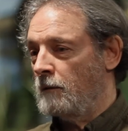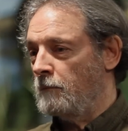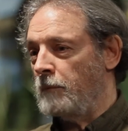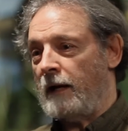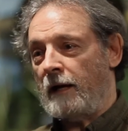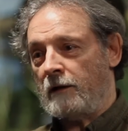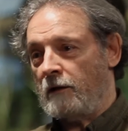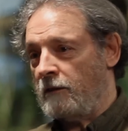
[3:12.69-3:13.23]

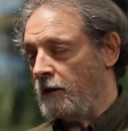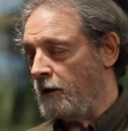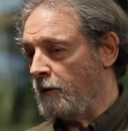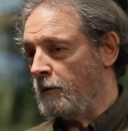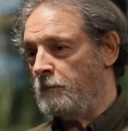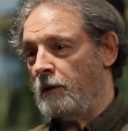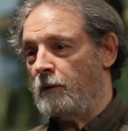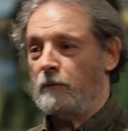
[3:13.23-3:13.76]

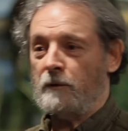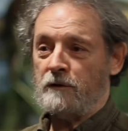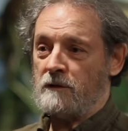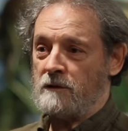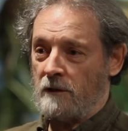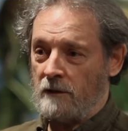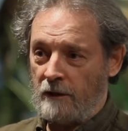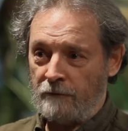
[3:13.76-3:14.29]
brachytherapy, which is
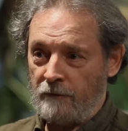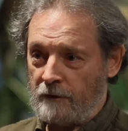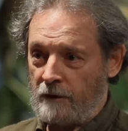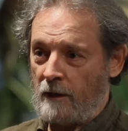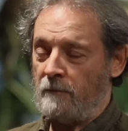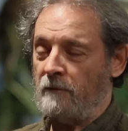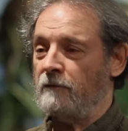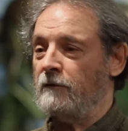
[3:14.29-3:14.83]
a different
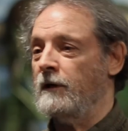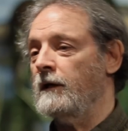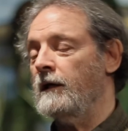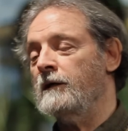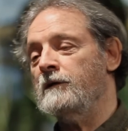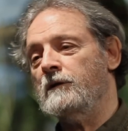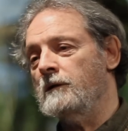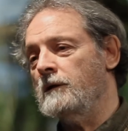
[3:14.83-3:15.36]
type of
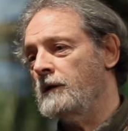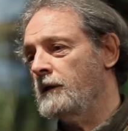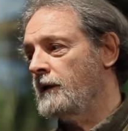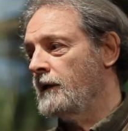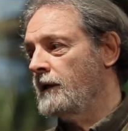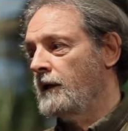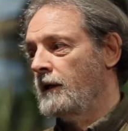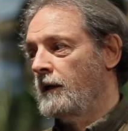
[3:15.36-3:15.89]
radiation?"
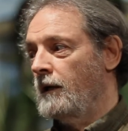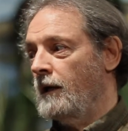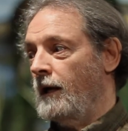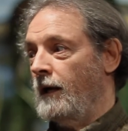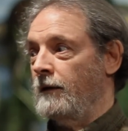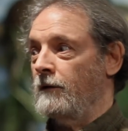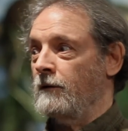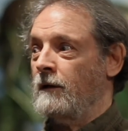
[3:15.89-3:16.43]

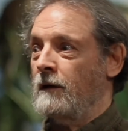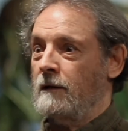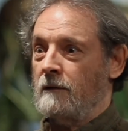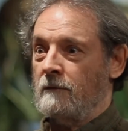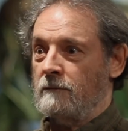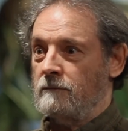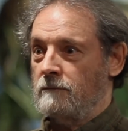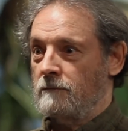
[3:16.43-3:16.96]
And you're kind
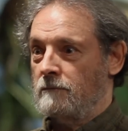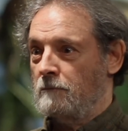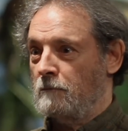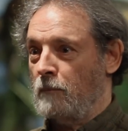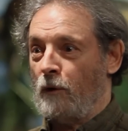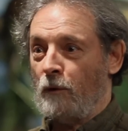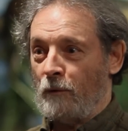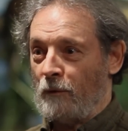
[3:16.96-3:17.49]
of
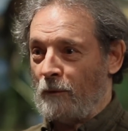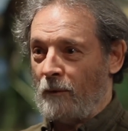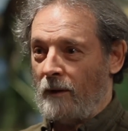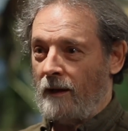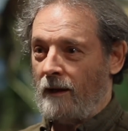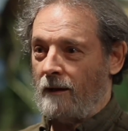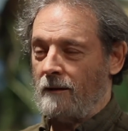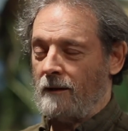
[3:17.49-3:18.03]
blown
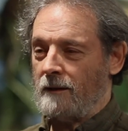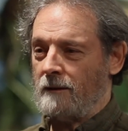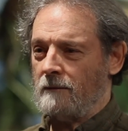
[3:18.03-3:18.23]
away, like,